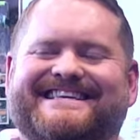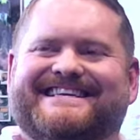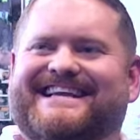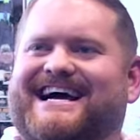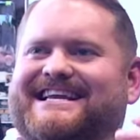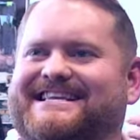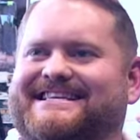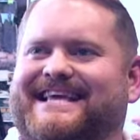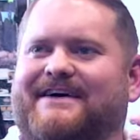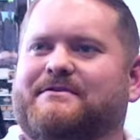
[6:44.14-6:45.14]
not
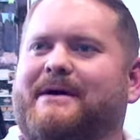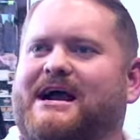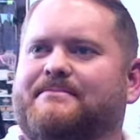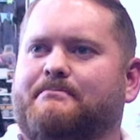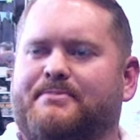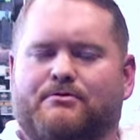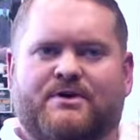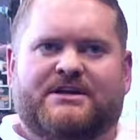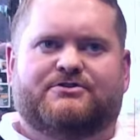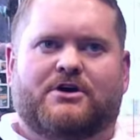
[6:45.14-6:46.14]
have to back up the beer
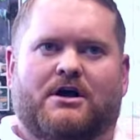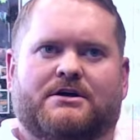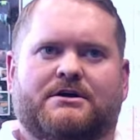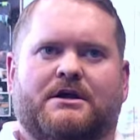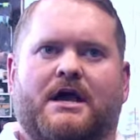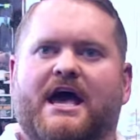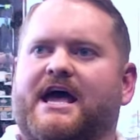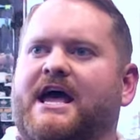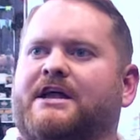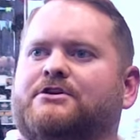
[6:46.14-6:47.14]
Brinks truck
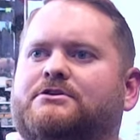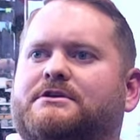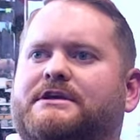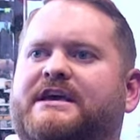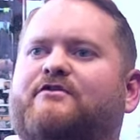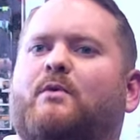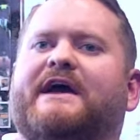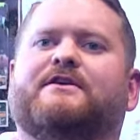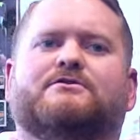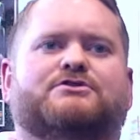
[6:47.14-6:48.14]
and, give away
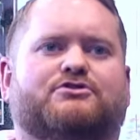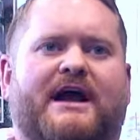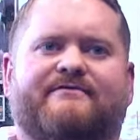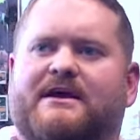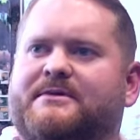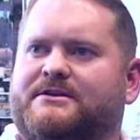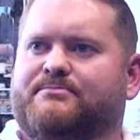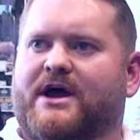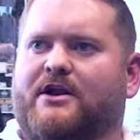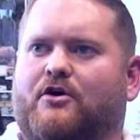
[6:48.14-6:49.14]
those draft. I mean,
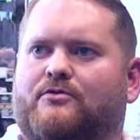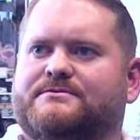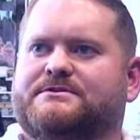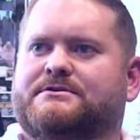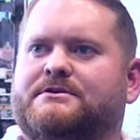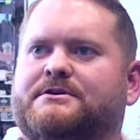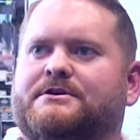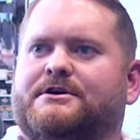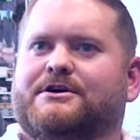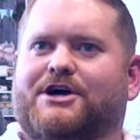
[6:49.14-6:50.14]
Brad Holmes
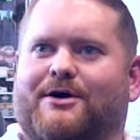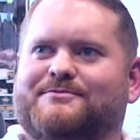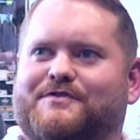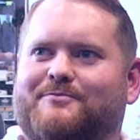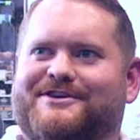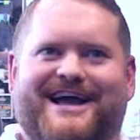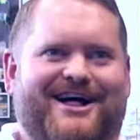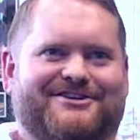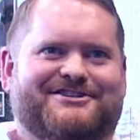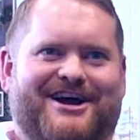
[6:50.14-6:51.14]
comes from the
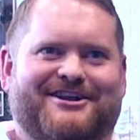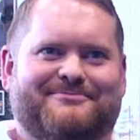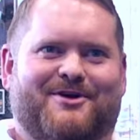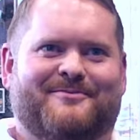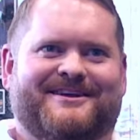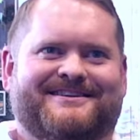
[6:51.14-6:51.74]
college scouting department.